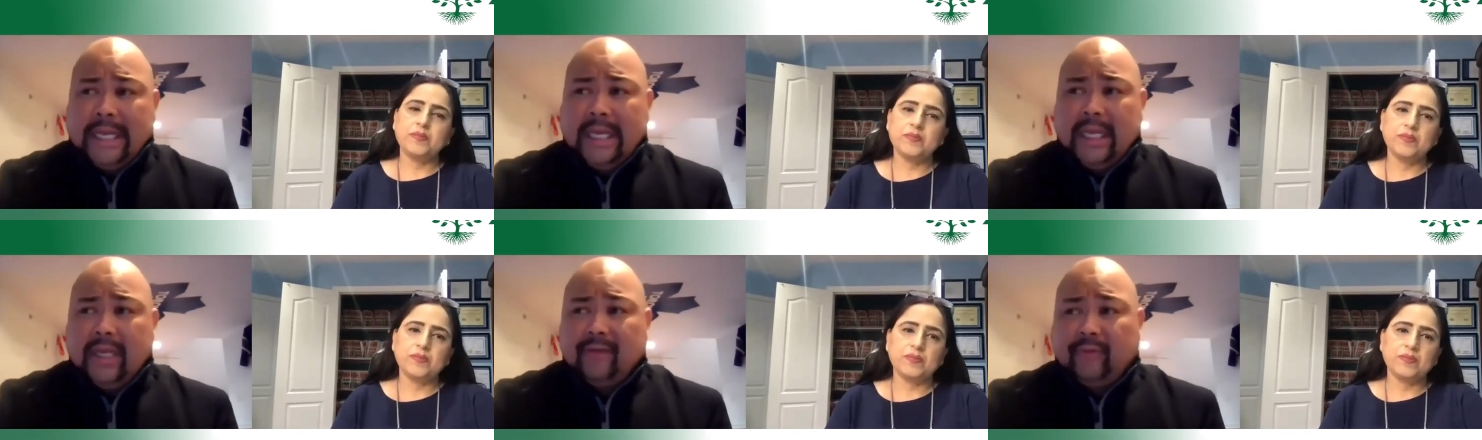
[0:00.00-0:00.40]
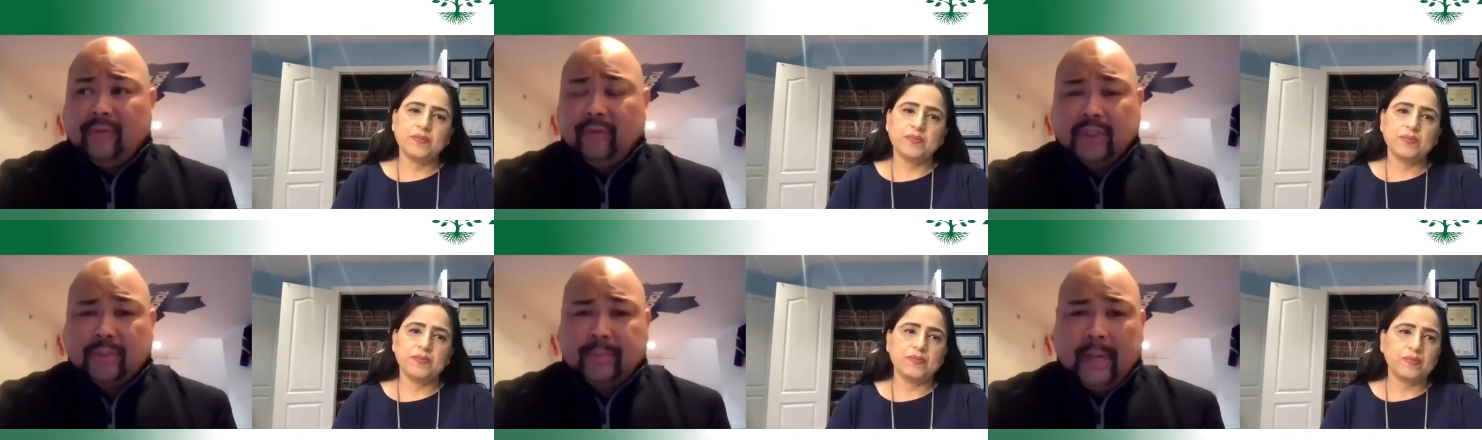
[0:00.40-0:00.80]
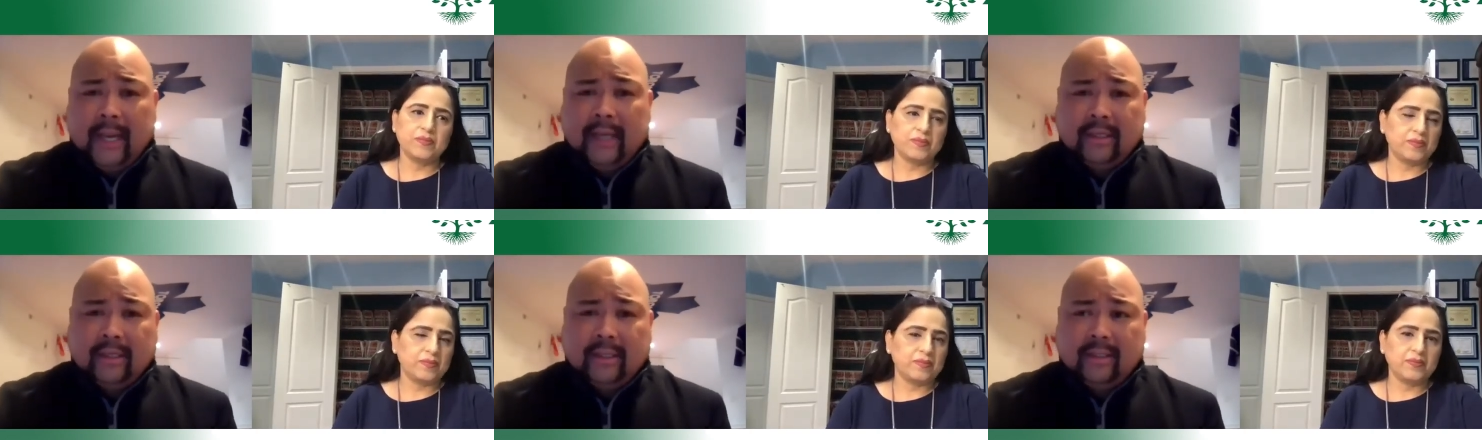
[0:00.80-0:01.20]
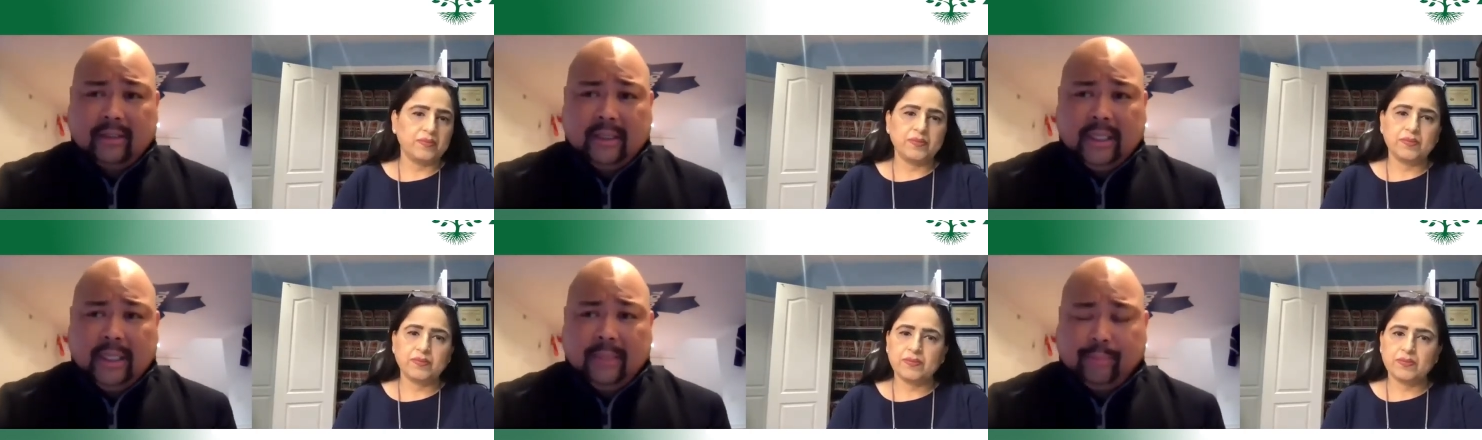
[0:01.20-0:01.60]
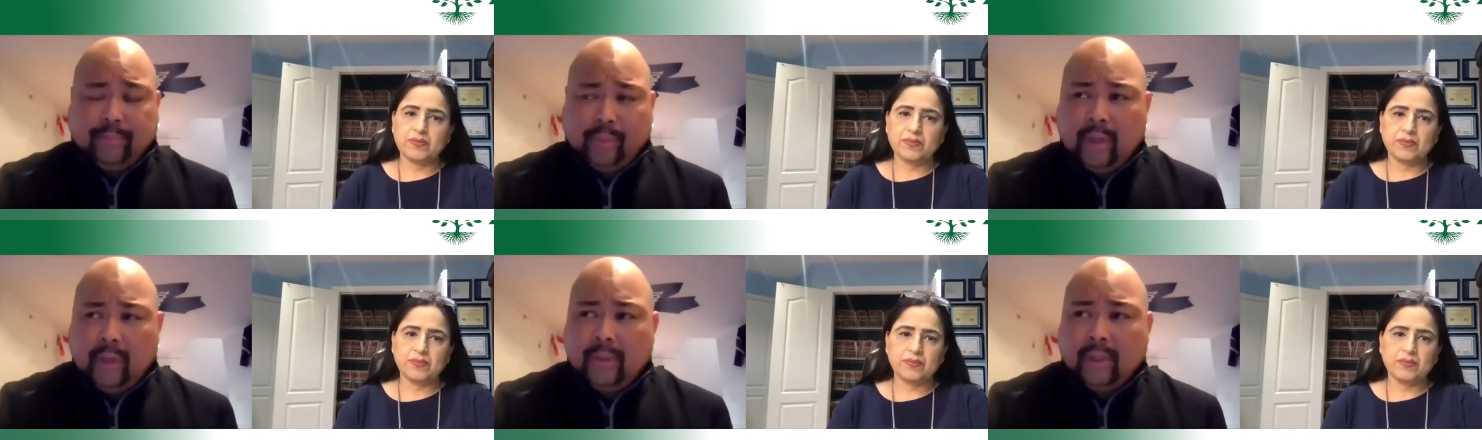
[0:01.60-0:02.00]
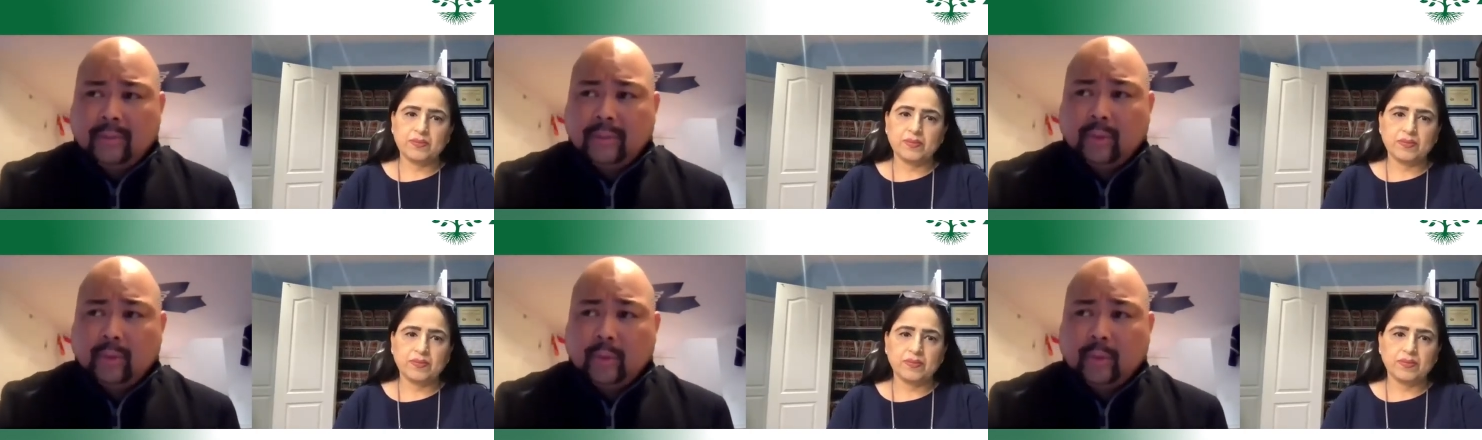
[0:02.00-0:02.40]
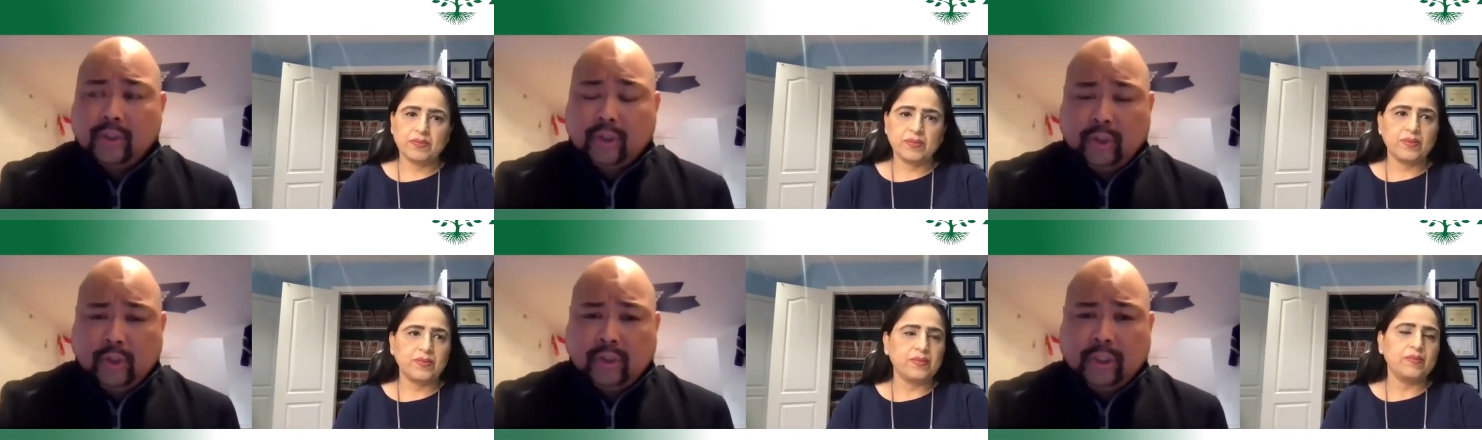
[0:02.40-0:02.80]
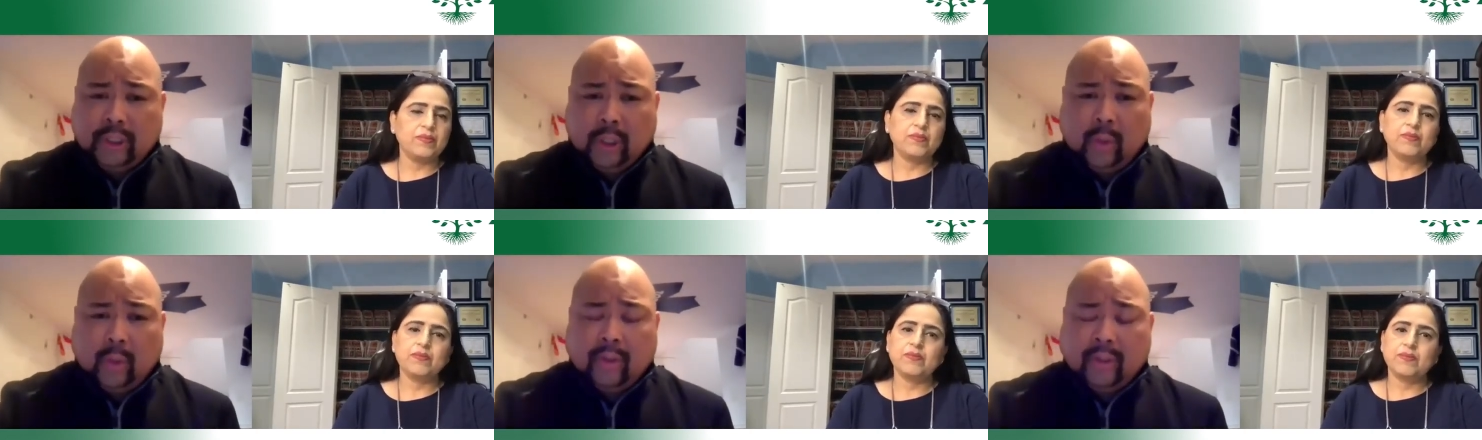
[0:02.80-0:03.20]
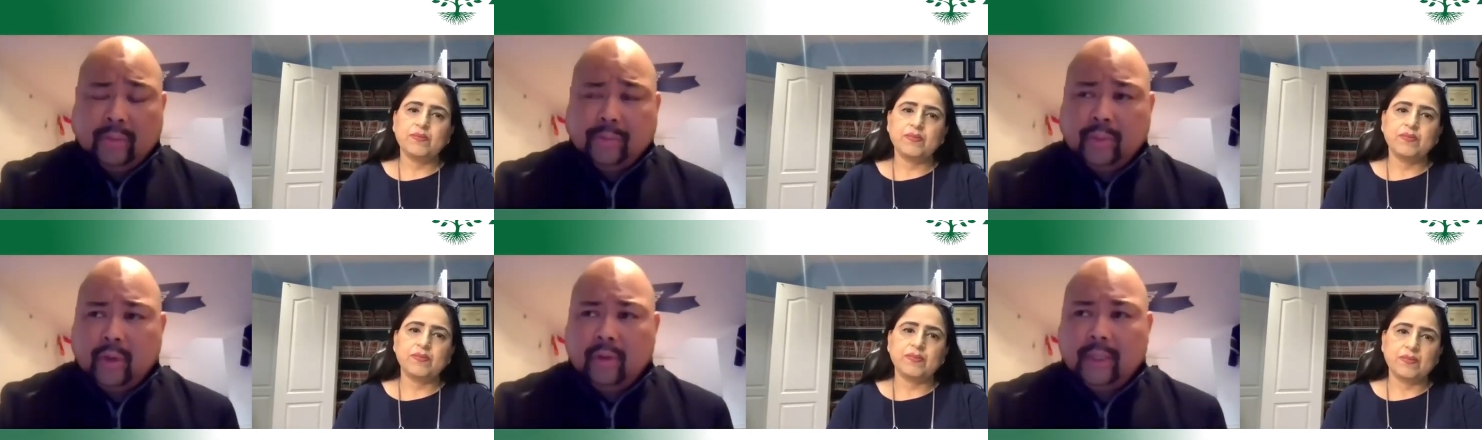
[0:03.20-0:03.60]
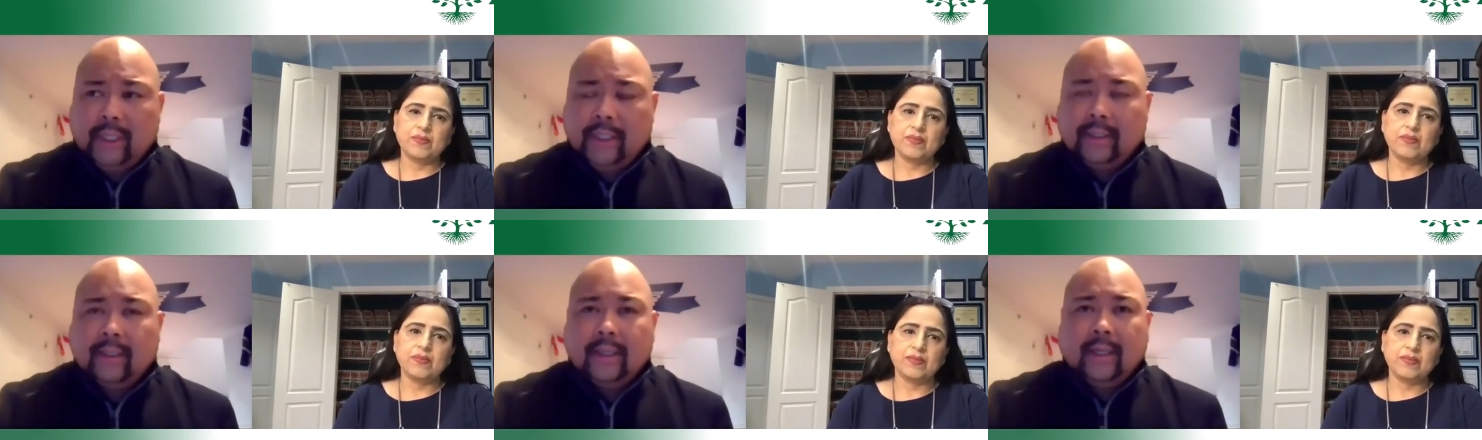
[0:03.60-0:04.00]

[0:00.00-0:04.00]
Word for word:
Speaker 1: if you just paid the premiums, which are usually lower than permanent,